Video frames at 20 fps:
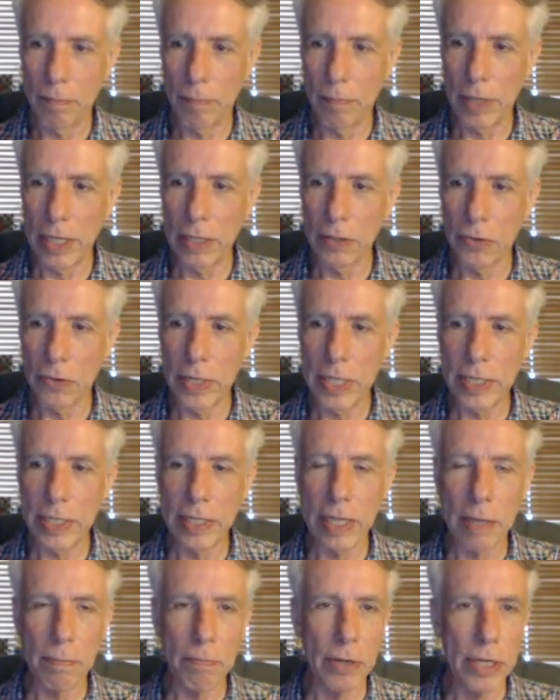increasing
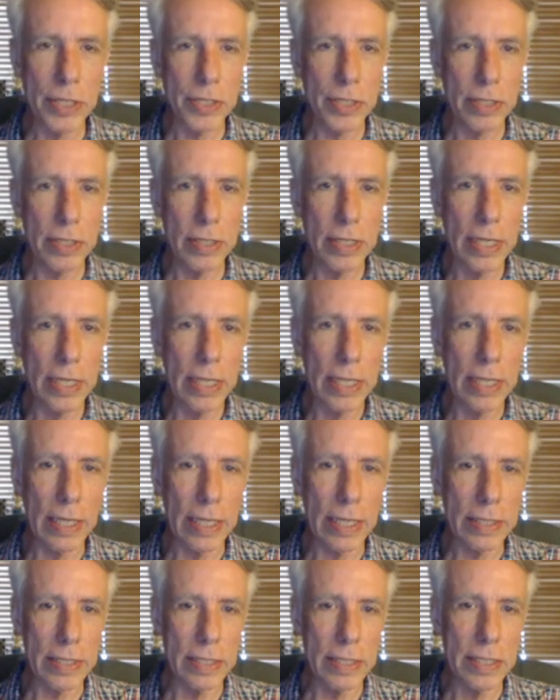that pressure.
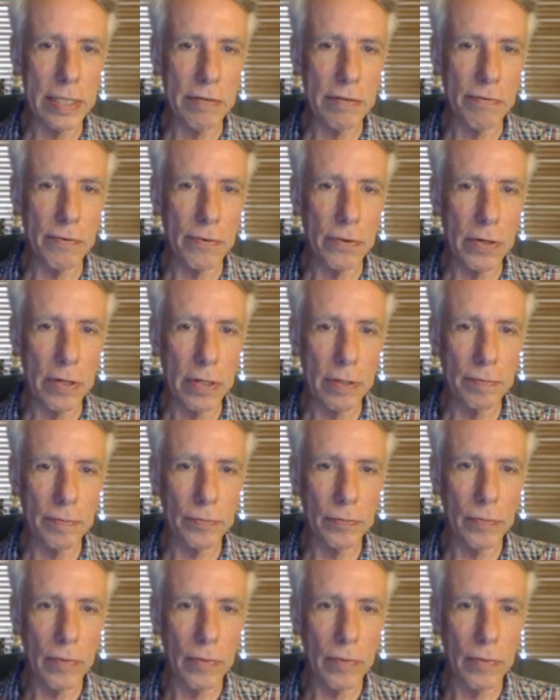Knight to d4,